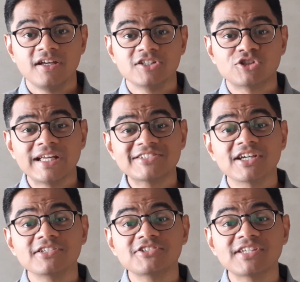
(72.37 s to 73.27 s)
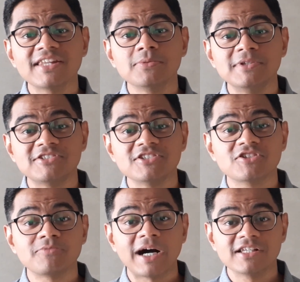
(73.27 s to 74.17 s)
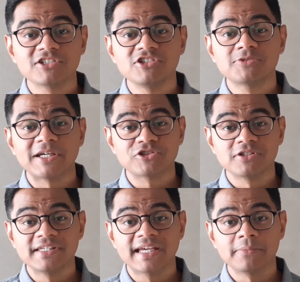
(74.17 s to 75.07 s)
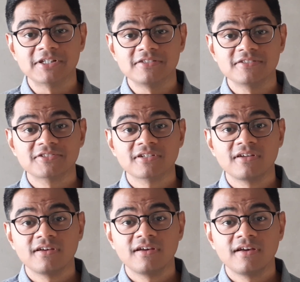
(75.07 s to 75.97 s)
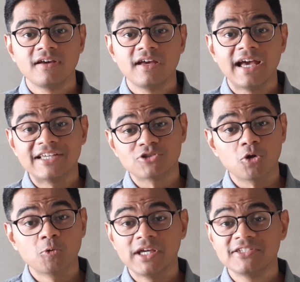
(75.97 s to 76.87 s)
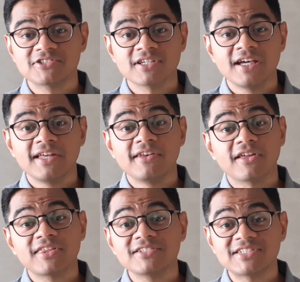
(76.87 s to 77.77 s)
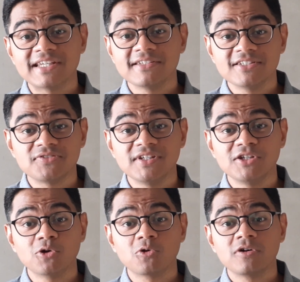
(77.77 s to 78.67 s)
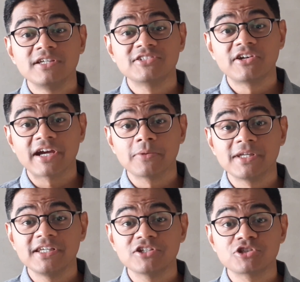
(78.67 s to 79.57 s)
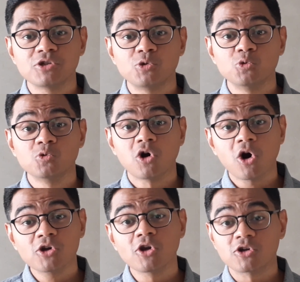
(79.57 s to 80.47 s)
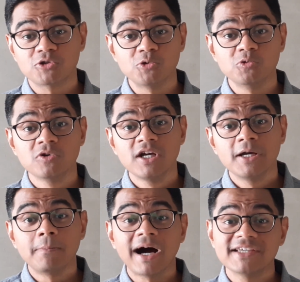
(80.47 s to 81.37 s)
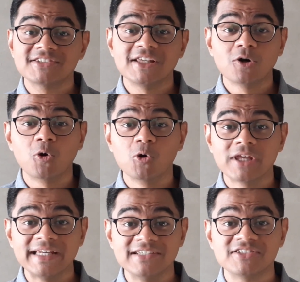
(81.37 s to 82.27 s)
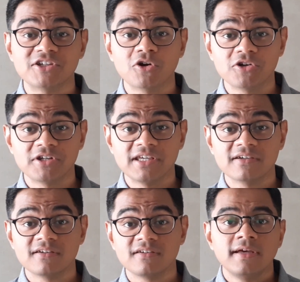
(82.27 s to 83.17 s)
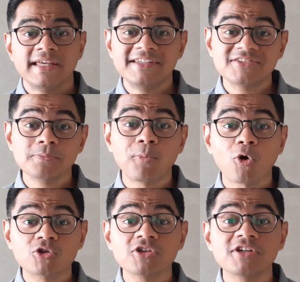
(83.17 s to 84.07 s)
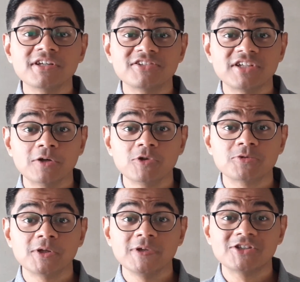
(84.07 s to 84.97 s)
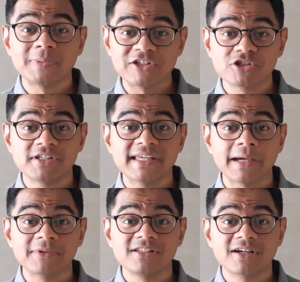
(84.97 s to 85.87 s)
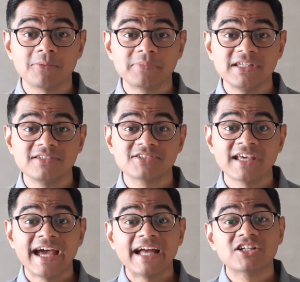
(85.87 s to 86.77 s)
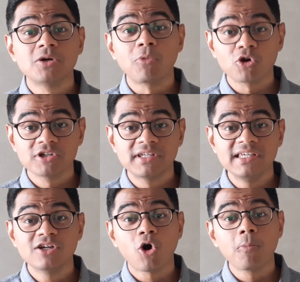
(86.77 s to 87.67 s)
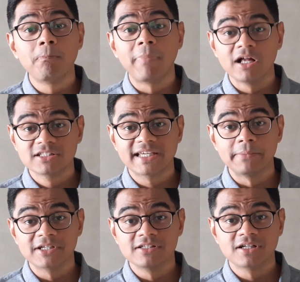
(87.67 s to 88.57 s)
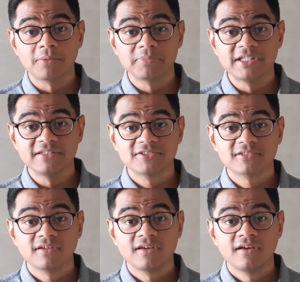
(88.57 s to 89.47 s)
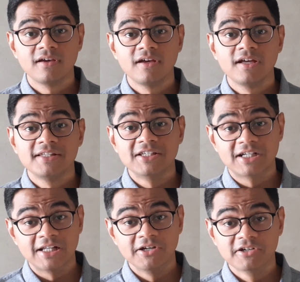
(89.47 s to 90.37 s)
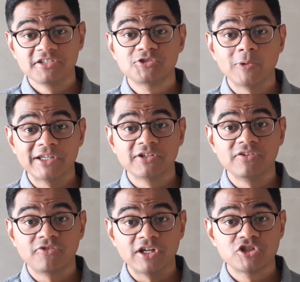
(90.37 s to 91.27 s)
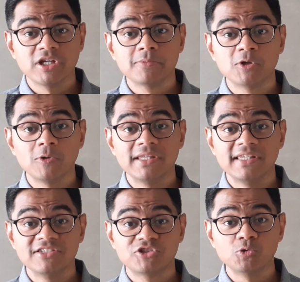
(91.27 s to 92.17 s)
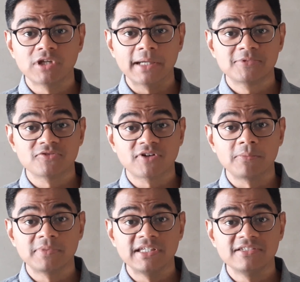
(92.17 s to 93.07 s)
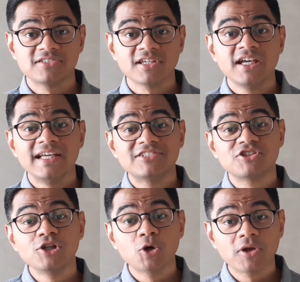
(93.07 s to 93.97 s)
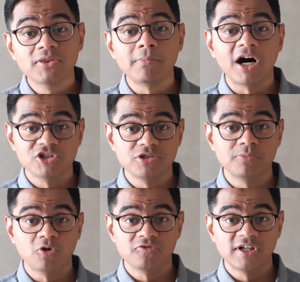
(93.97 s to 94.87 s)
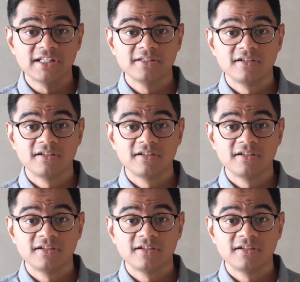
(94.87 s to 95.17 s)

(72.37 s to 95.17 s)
So let's understand the business of Balaji Specialty Chemicals. As always, nothing said in this video is a recommendation to or not to buy, sell or hold any security. It is important to distinguish between specialty chemical companies and commodity or bulk chemical companies. The clearest way to differentiate between these two types of companies is to look at the margin profile.